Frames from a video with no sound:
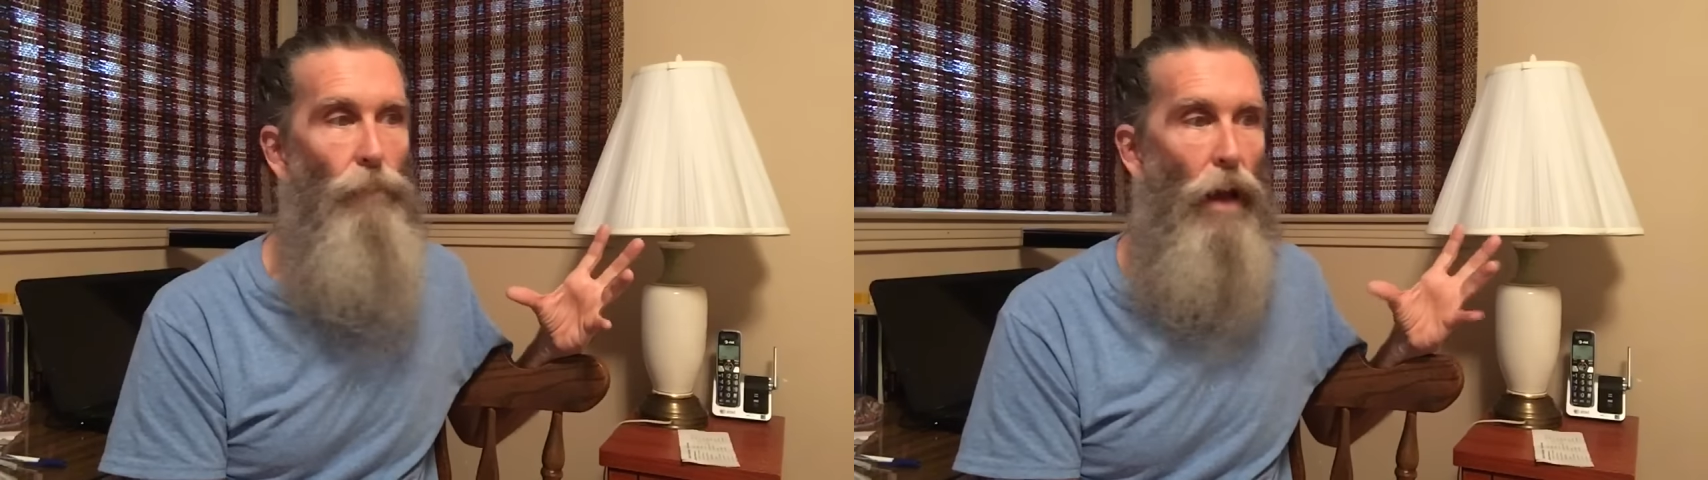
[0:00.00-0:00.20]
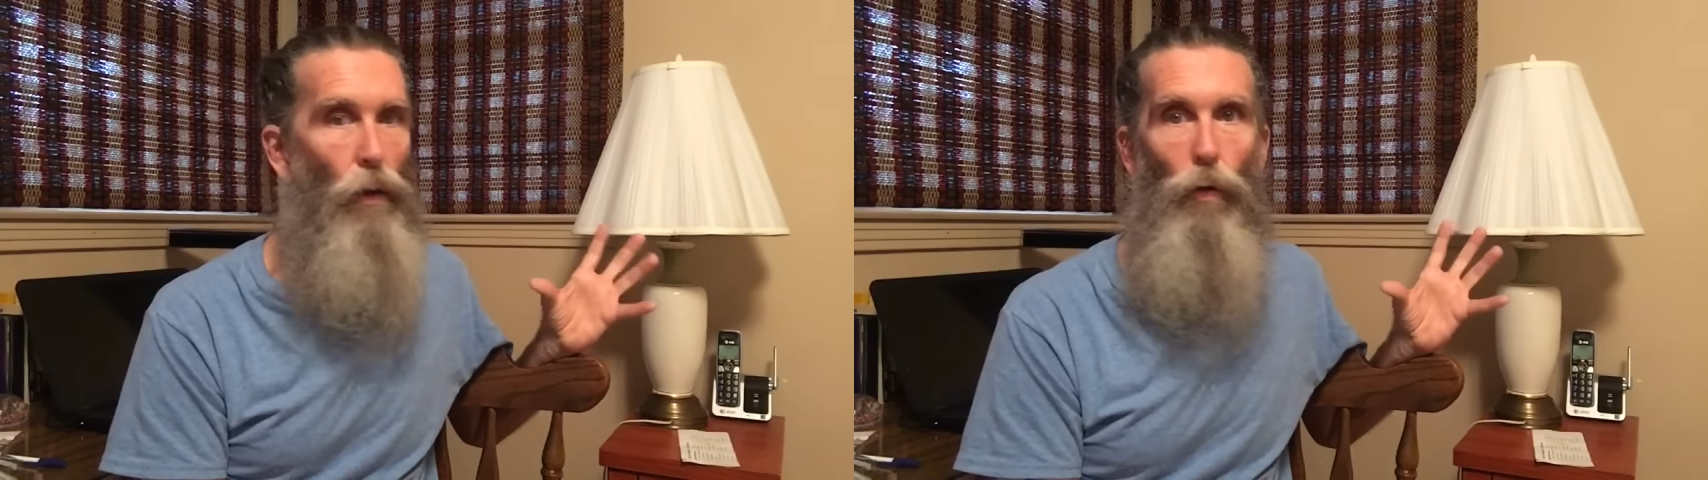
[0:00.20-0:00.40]

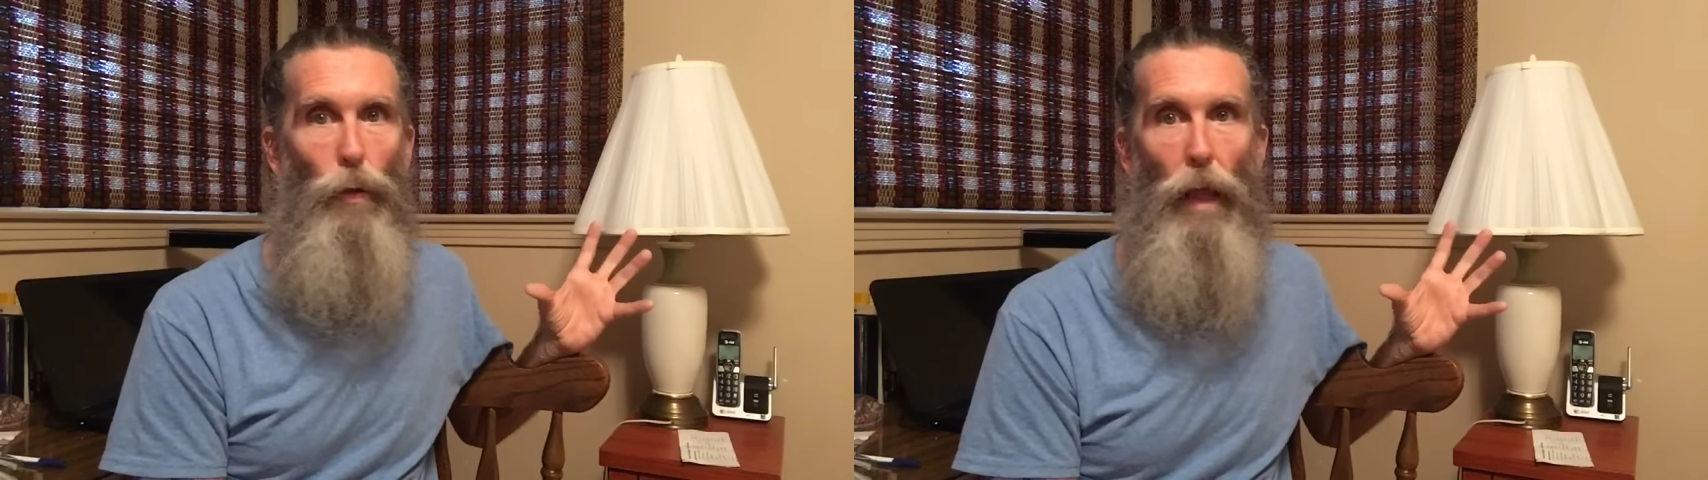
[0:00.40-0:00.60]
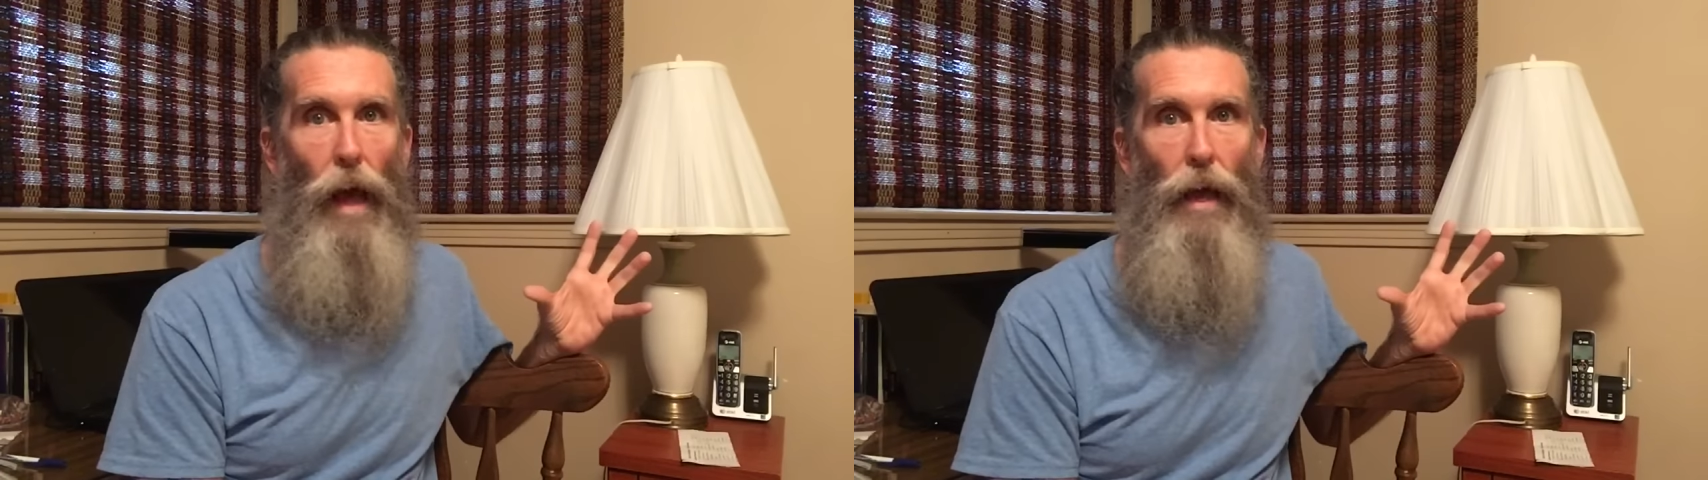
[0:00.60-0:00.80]
my
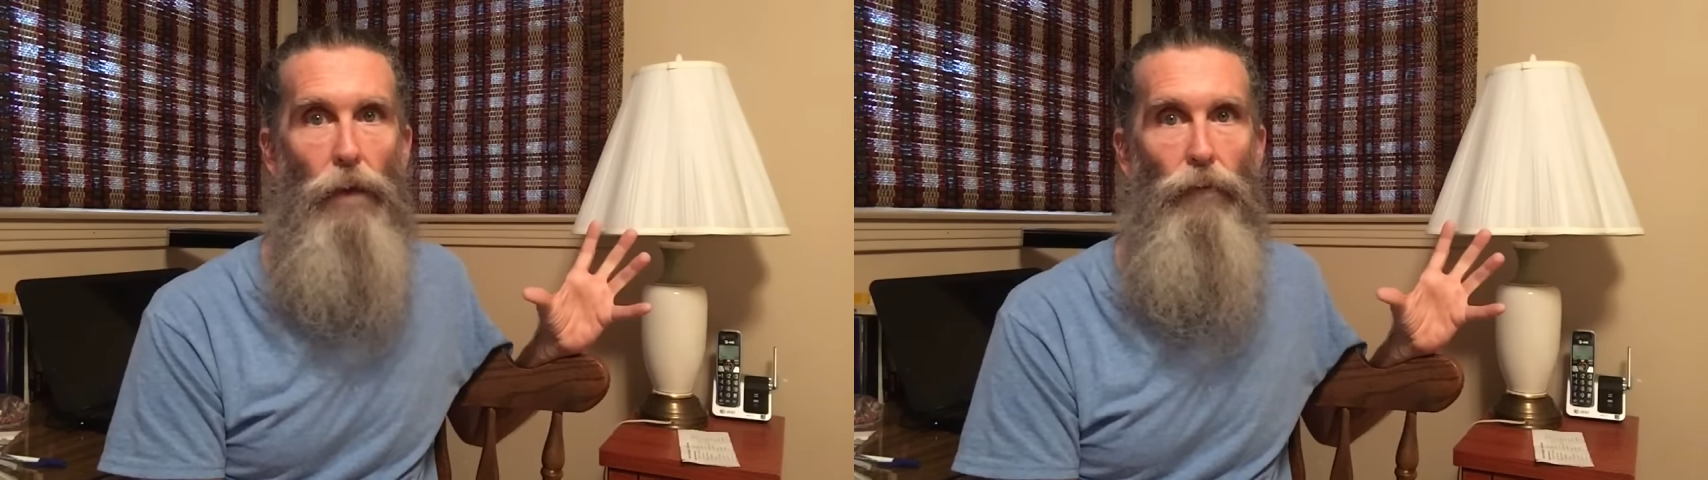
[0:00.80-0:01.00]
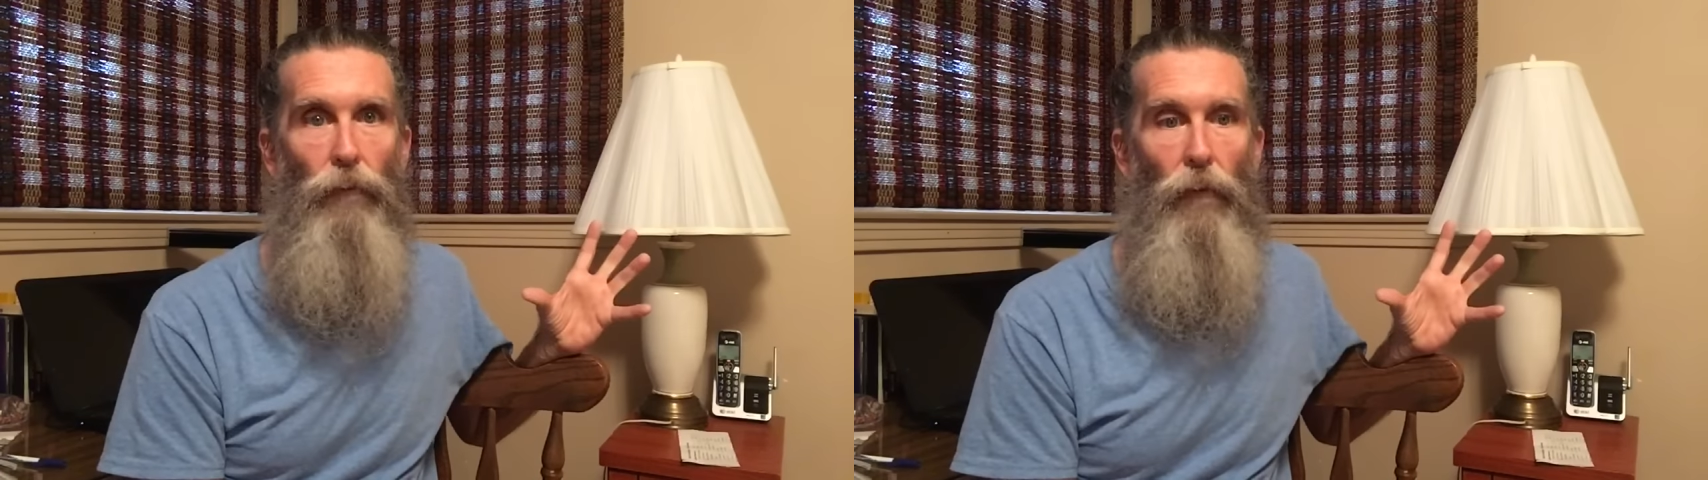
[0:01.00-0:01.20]
whole
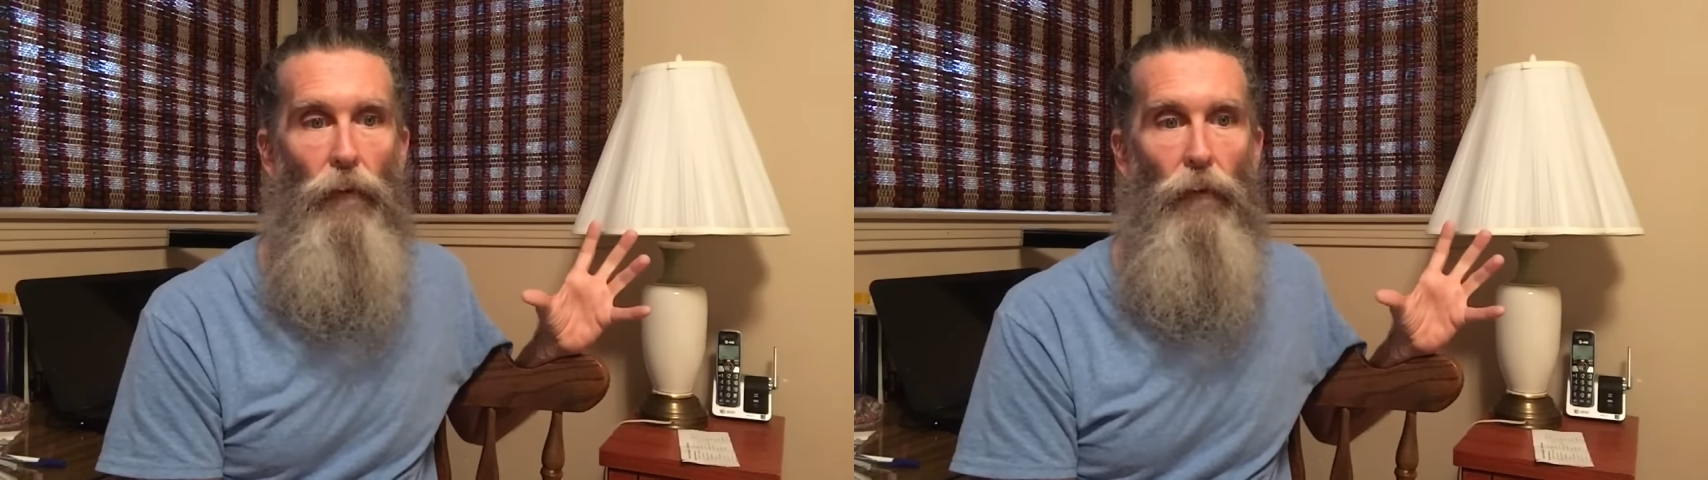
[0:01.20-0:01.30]
life.